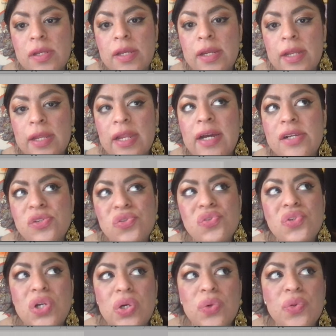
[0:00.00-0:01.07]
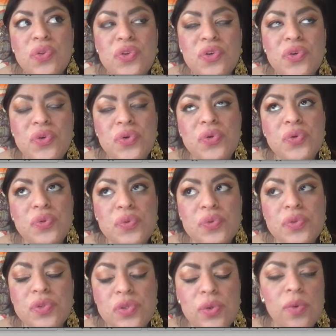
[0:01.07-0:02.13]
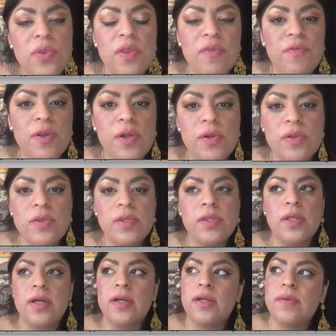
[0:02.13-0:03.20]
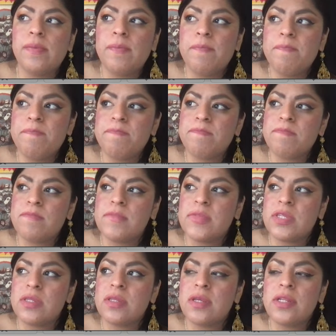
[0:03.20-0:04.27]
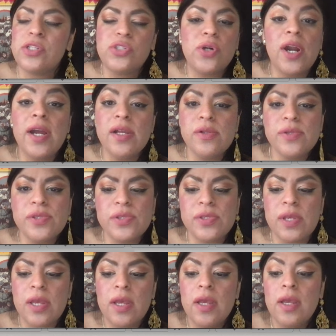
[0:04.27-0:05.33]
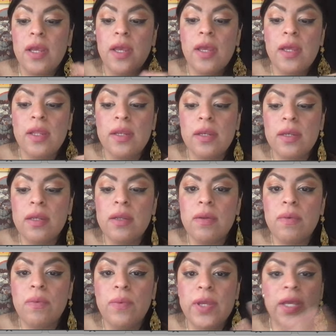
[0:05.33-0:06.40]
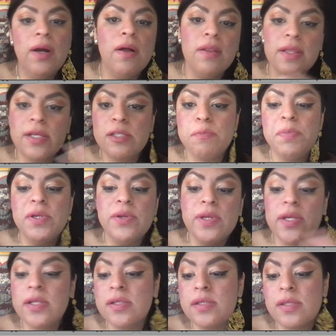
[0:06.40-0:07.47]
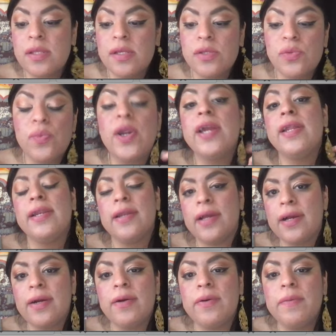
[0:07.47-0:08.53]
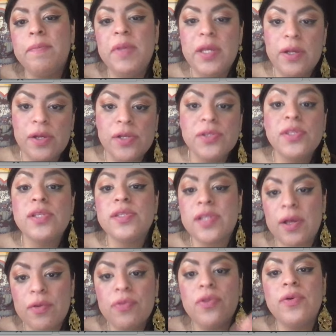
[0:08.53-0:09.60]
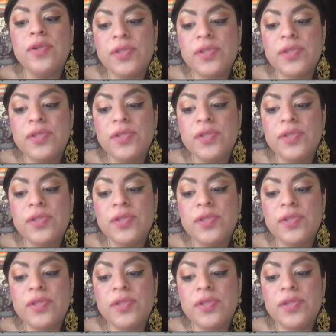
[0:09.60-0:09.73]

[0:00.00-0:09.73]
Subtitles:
it has to go through difficult like trials. And we all experience this right now because the South Node